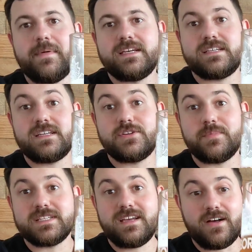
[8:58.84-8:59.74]
may say so
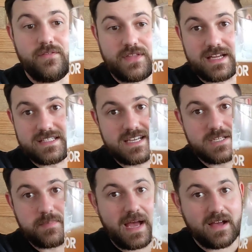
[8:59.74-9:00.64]
myself, that
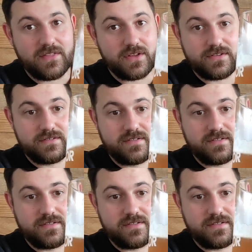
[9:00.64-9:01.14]
tastes better than